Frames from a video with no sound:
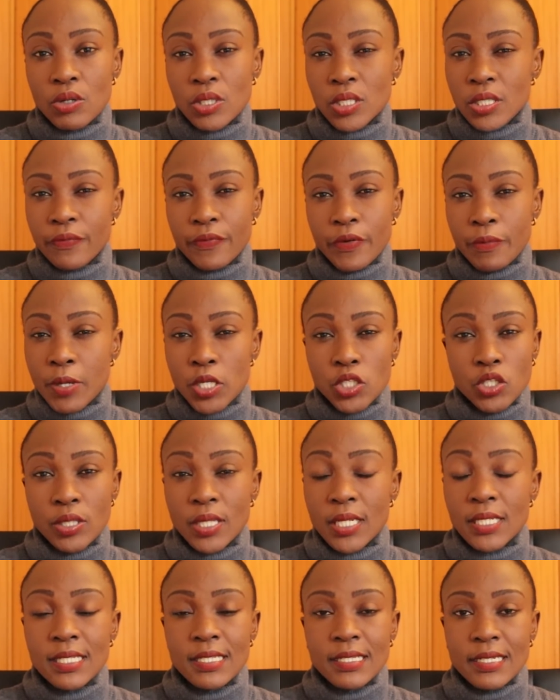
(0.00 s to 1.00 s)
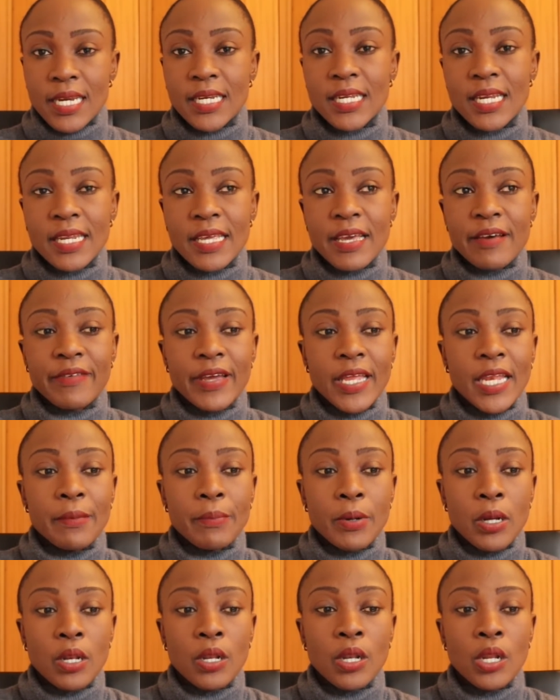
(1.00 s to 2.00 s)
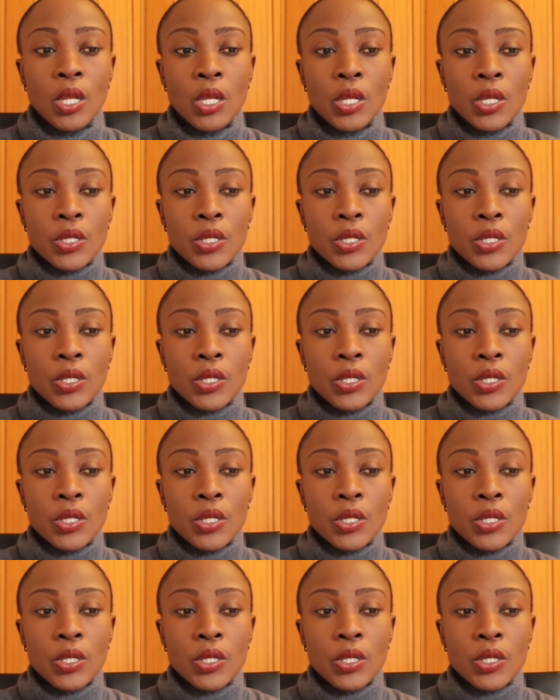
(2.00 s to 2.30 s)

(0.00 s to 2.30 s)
not information that is readily available.